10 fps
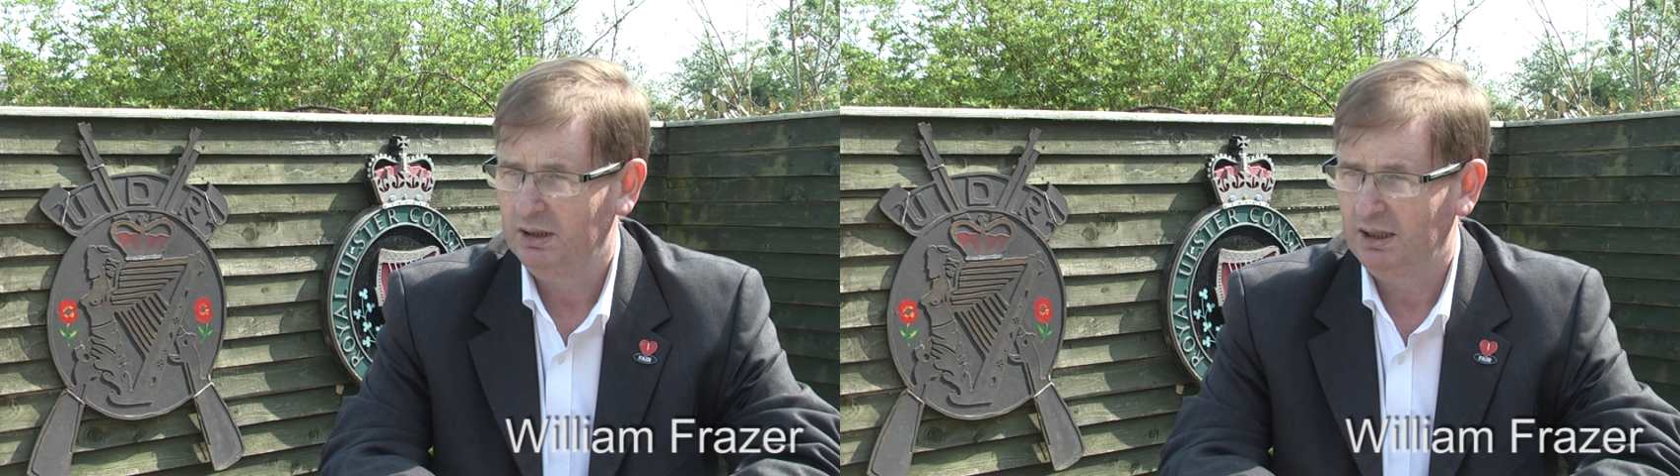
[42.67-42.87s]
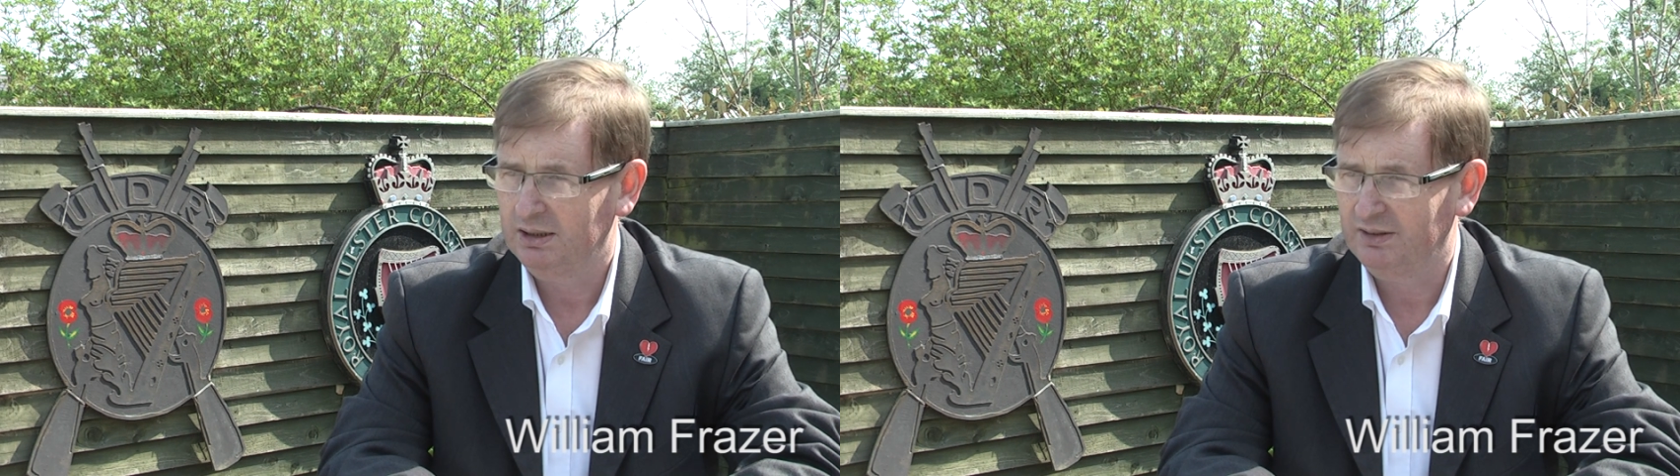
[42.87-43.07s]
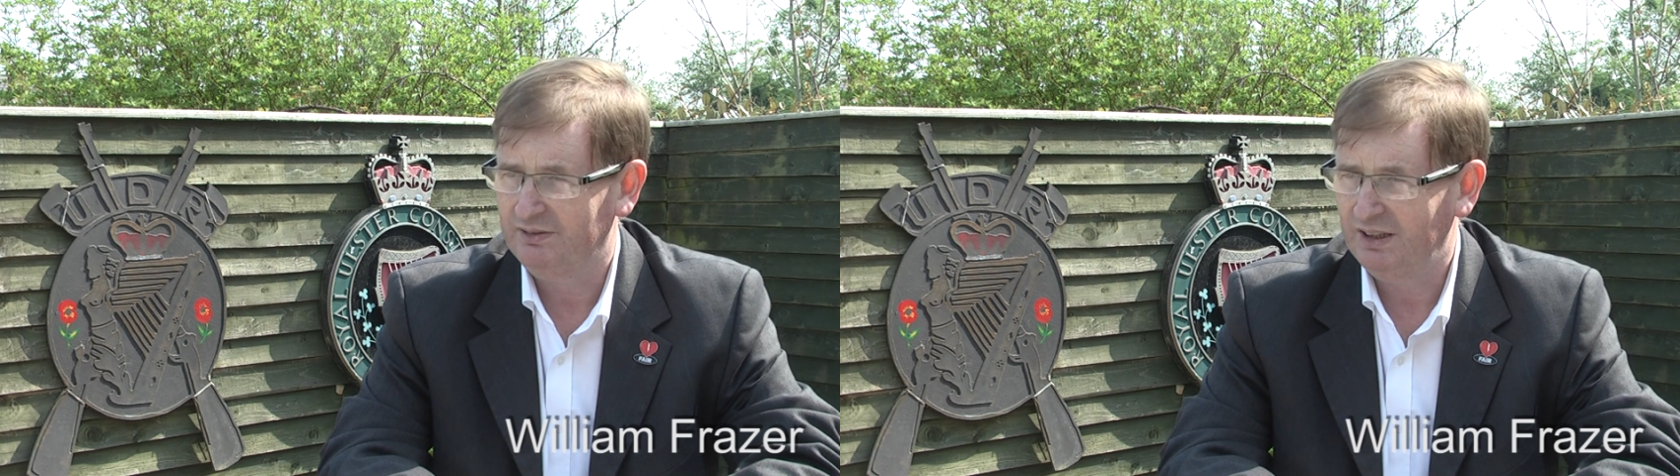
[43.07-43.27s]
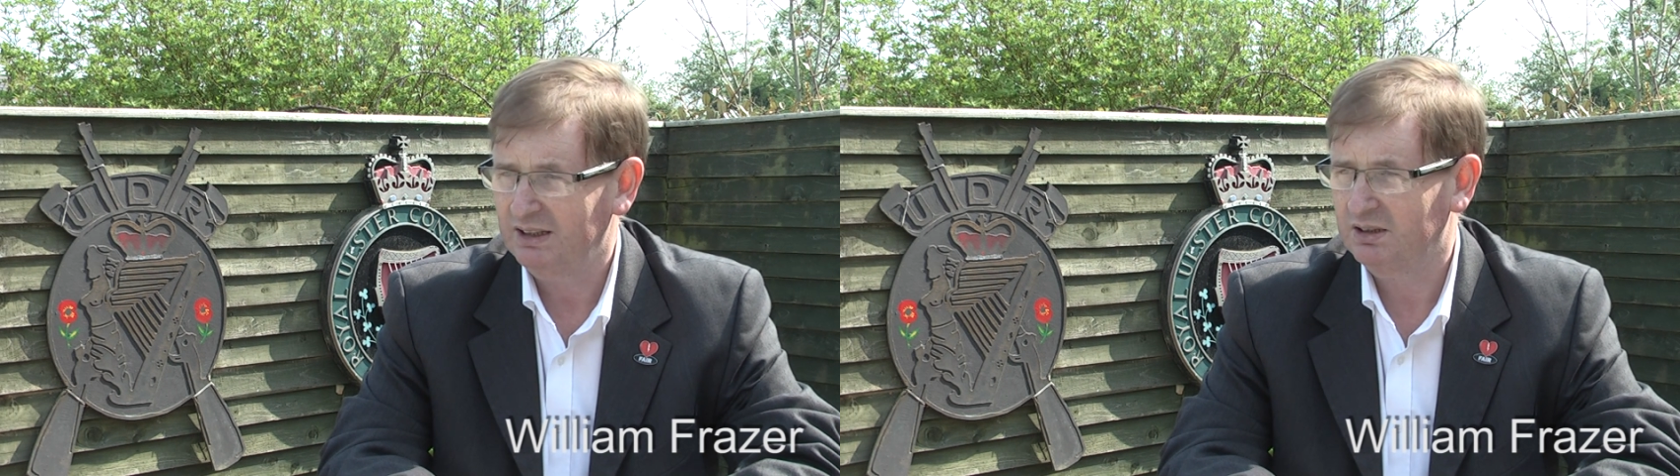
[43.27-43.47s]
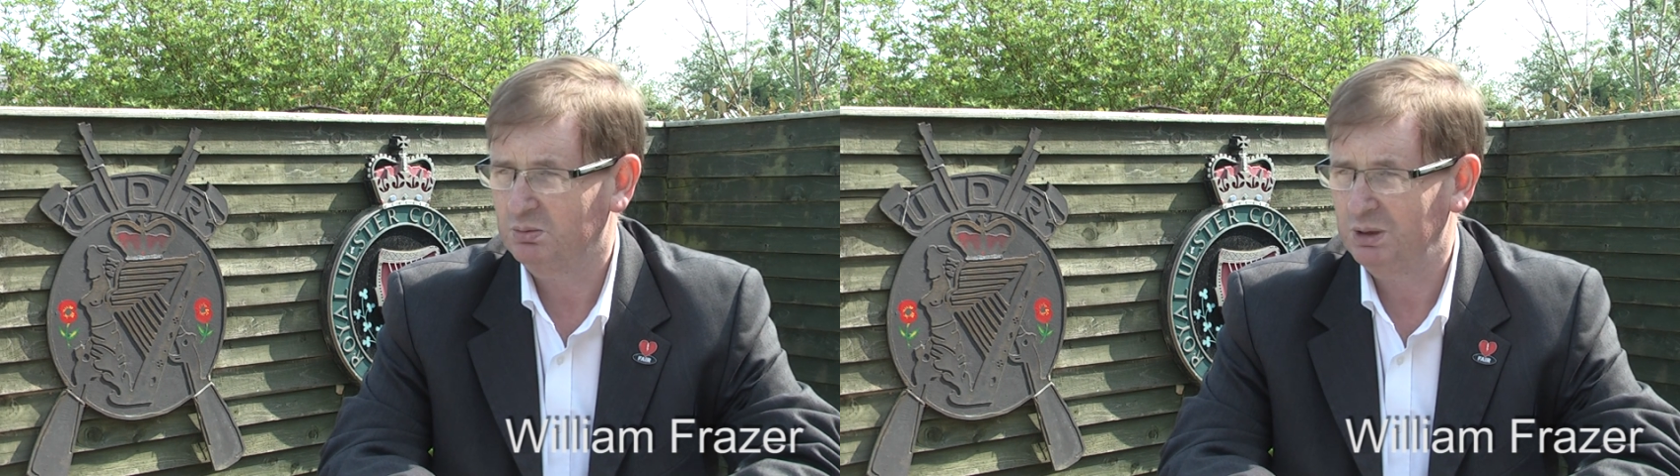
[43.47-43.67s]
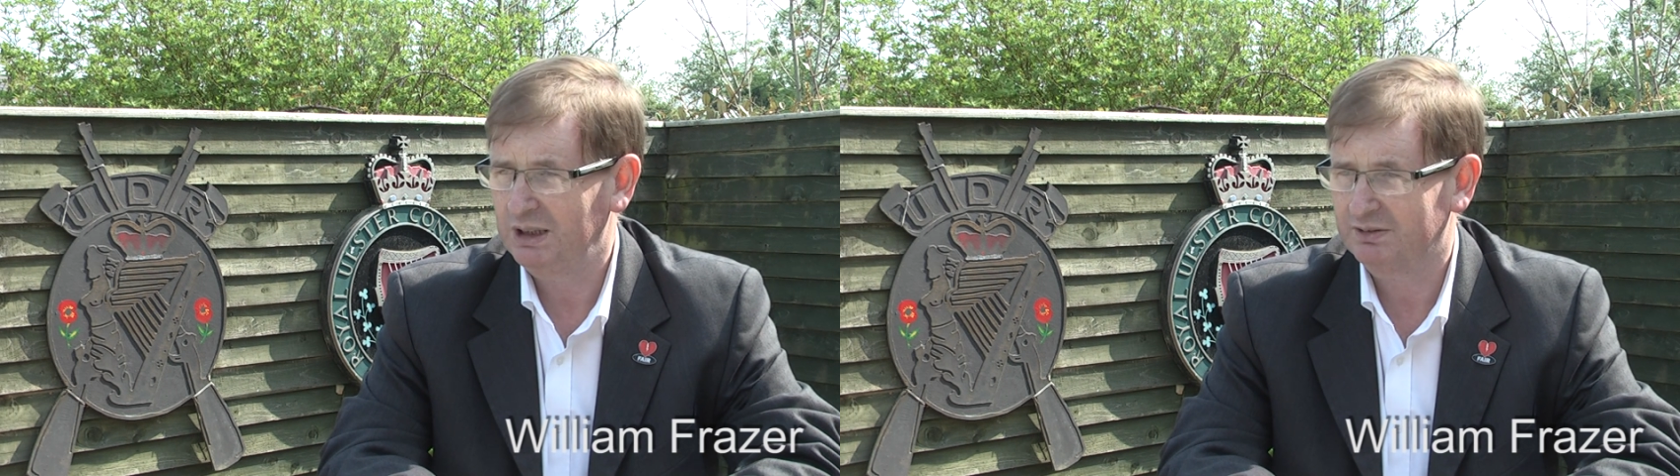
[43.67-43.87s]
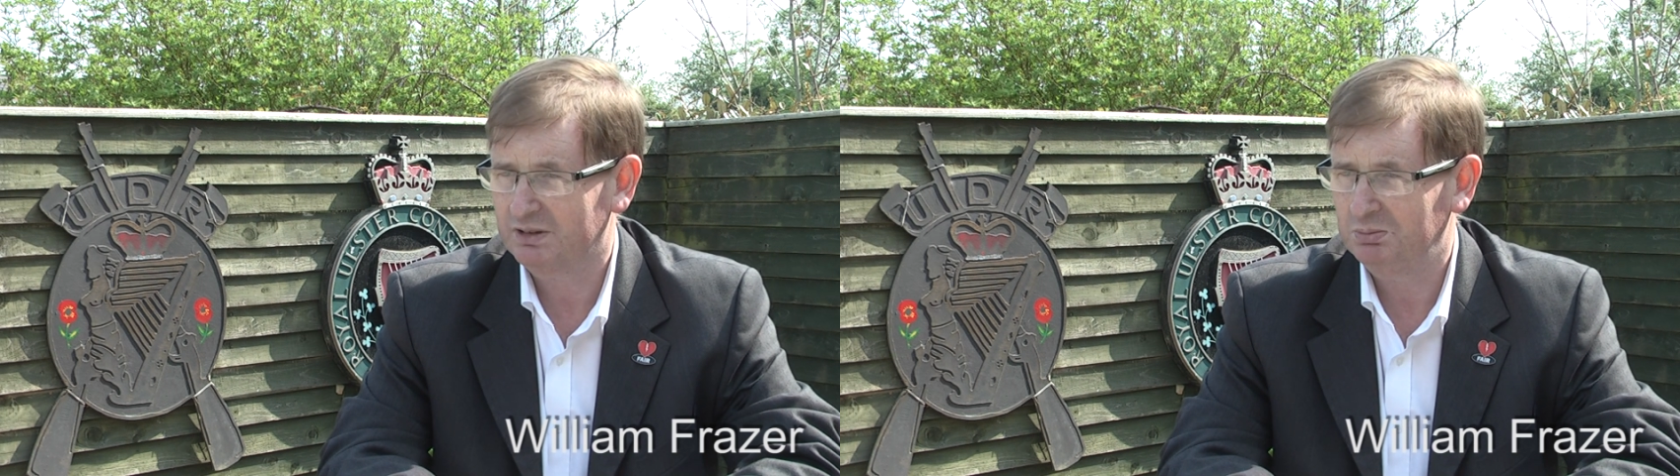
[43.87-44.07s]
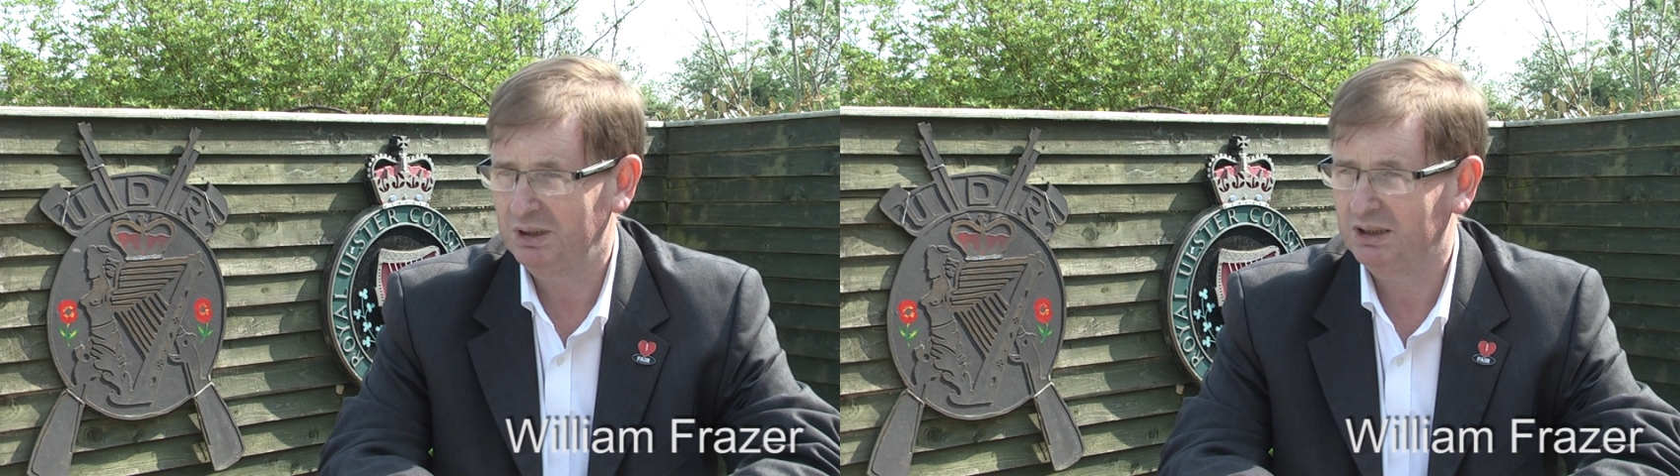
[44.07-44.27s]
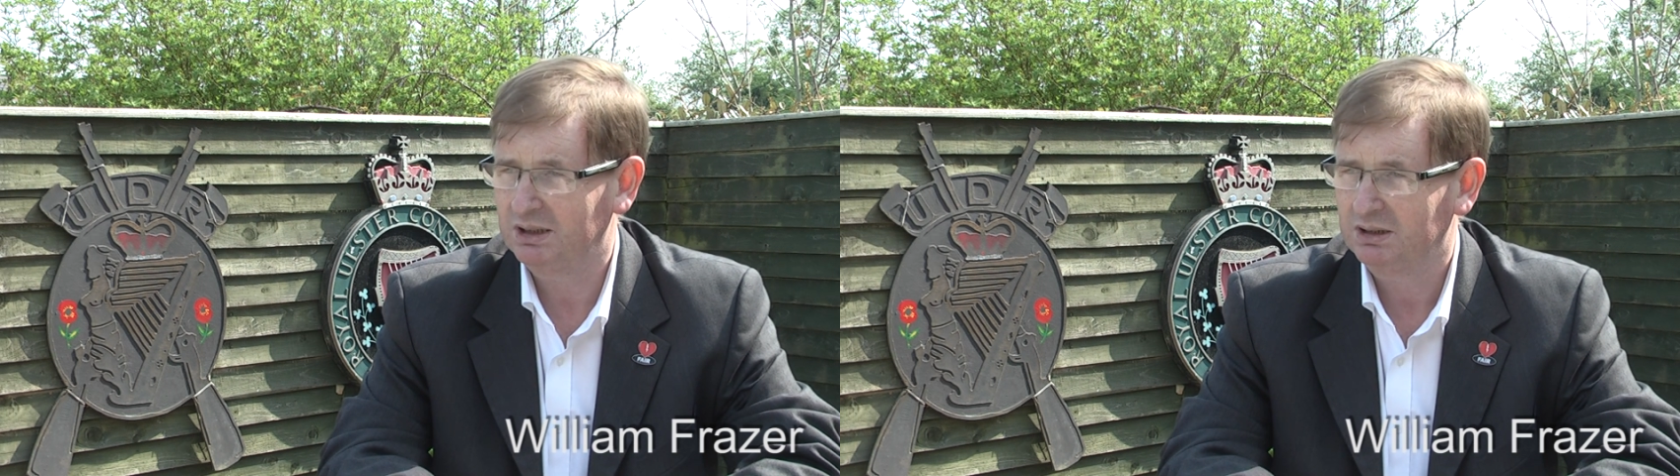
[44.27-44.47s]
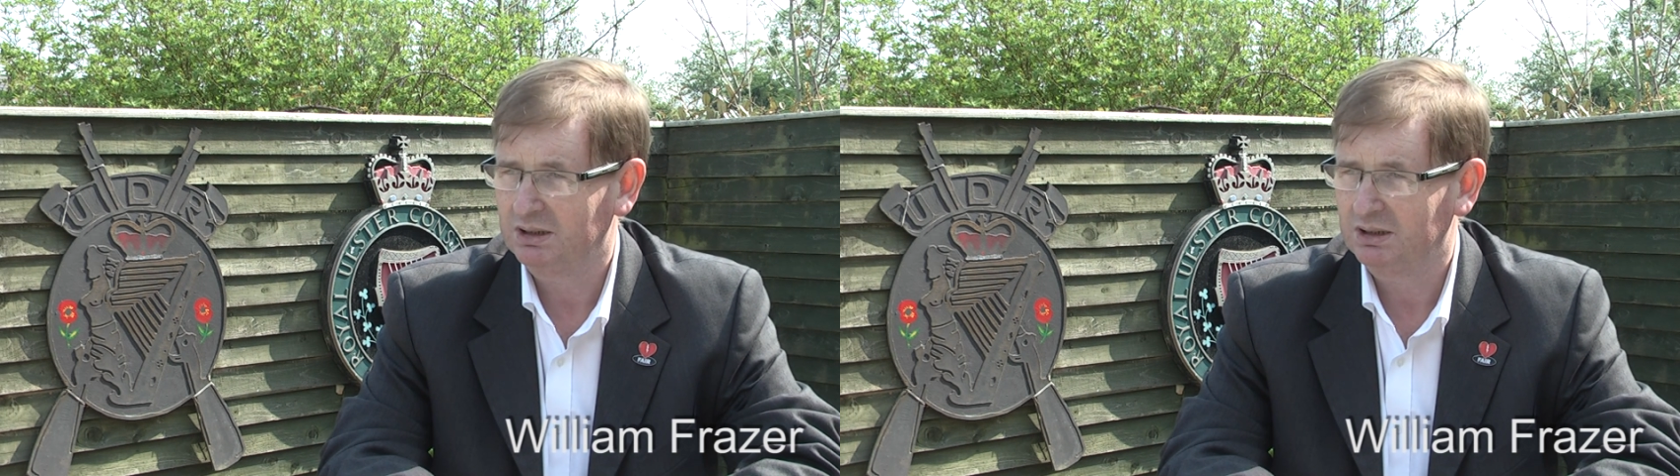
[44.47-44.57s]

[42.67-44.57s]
And the fact that we have to meet